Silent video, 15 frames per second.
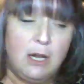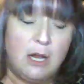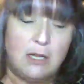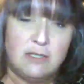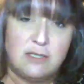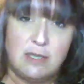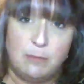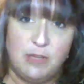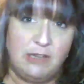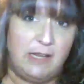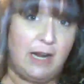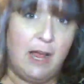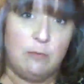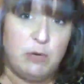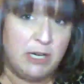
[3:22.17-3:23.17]
something that
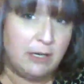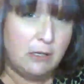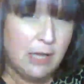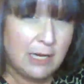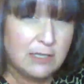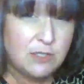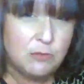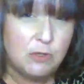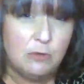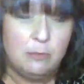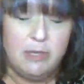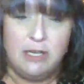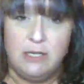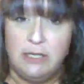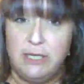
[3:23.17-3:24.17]
happened in a classroom.
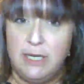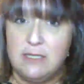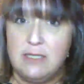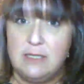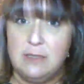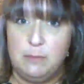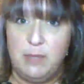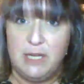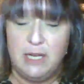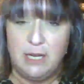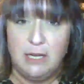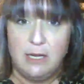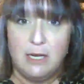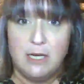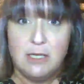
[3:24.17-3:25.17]
It needs to
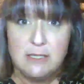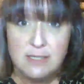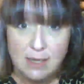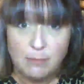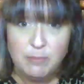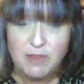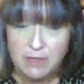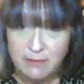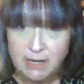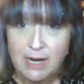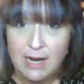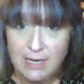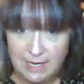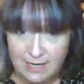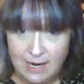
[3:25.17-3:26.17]
be something that
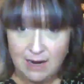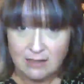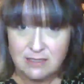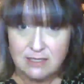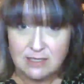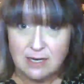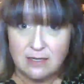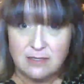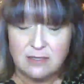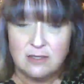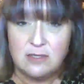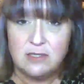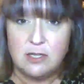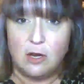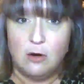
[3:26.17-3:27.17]
I can access.
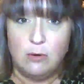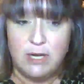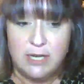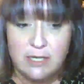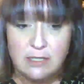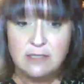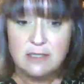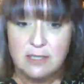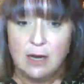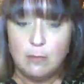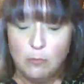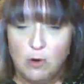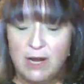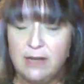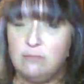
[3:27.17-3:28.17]
So in
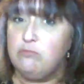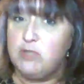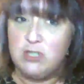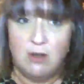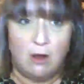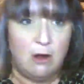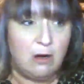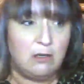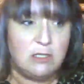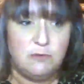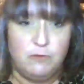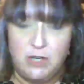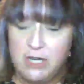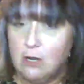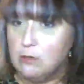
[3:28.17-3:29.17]
some way, songs,
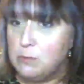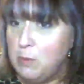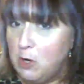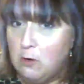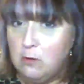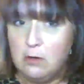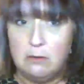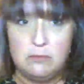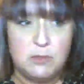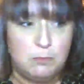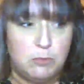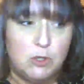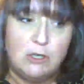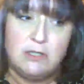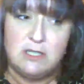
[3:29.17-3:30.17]
videos, poems,
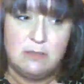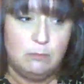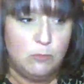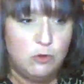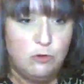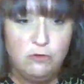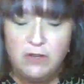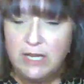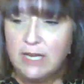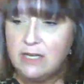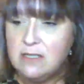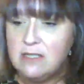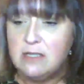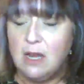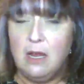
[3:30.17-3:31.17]
books,
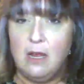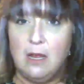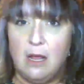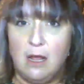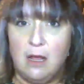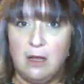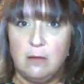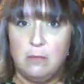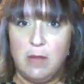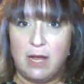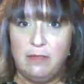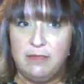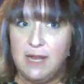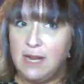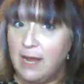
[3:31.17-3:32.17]
movies. I
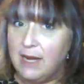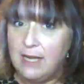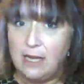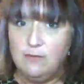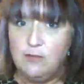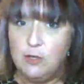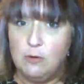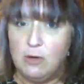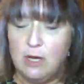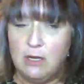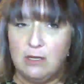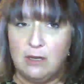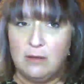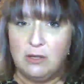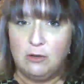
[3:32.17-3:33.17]
think I gave you
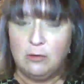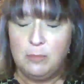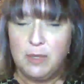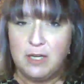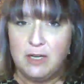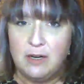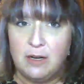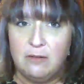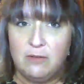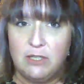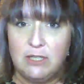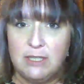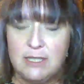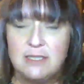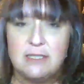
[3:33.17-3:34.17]
a little bit of a
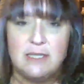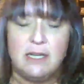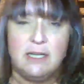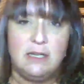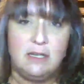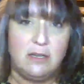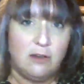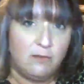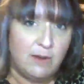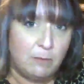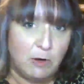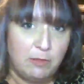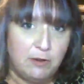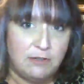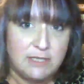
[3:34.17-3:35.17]
list in the
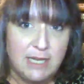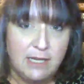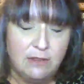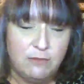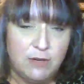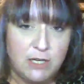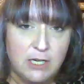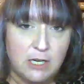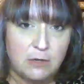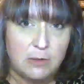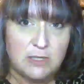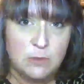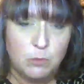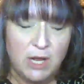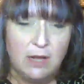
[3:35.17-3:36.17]
November 13th video
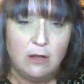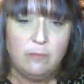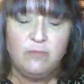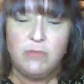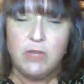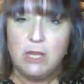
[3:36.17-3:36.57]
as well.